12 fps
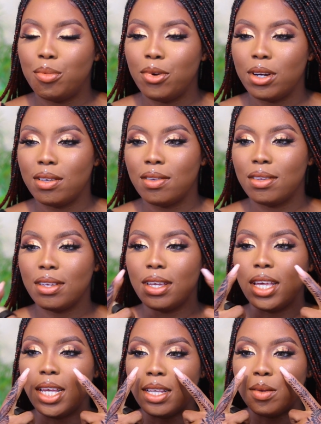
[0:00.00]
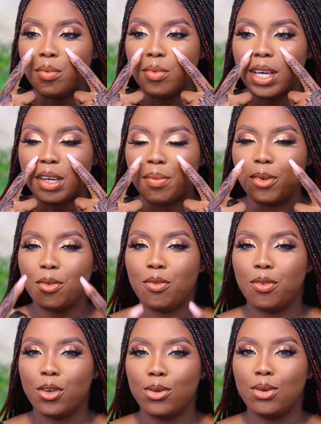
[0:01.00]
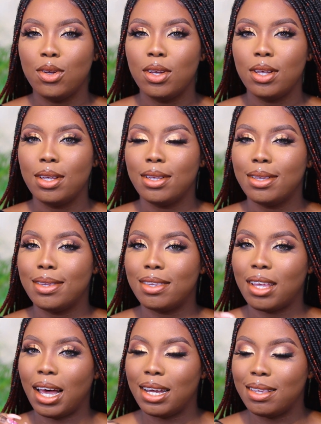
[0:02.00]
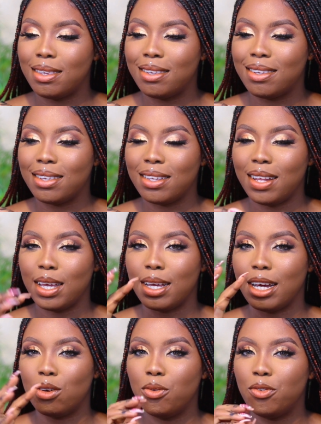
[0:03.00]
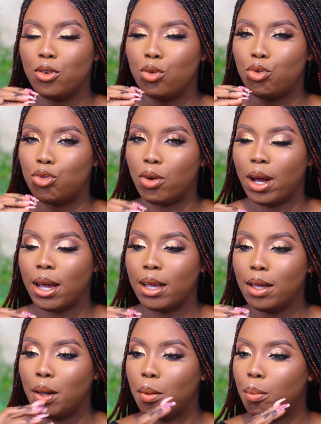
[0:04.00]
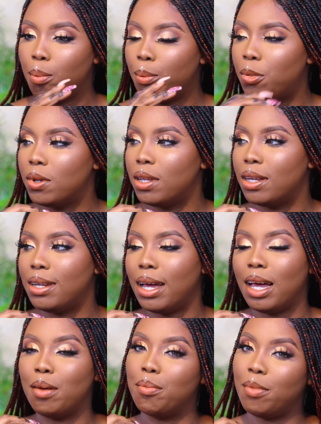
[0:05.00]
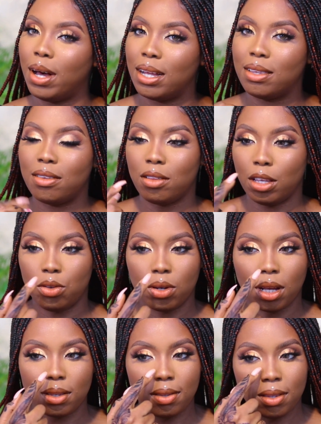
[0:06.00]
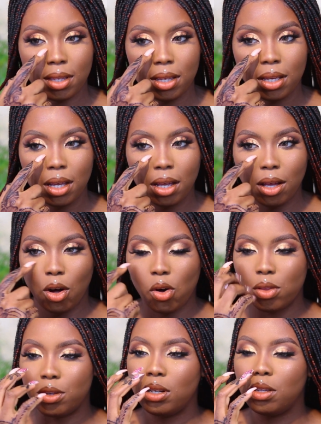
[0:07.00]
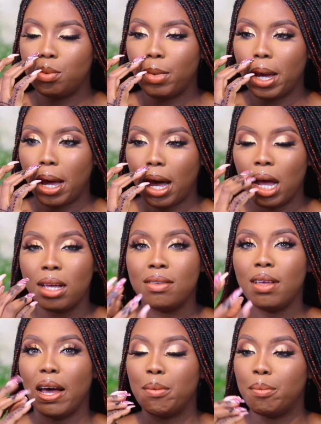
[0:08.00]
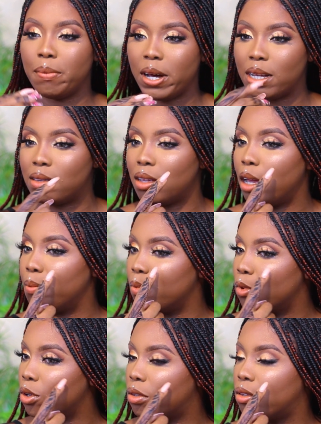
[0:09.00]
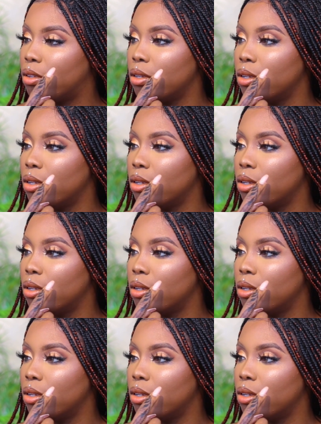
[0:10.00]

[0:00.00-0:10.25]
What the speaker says: impressed. It didn't make me feel tight, like I don't feel dry, but then I'm matte. Like you can see underneath my eyes, I'm matte. I'm not,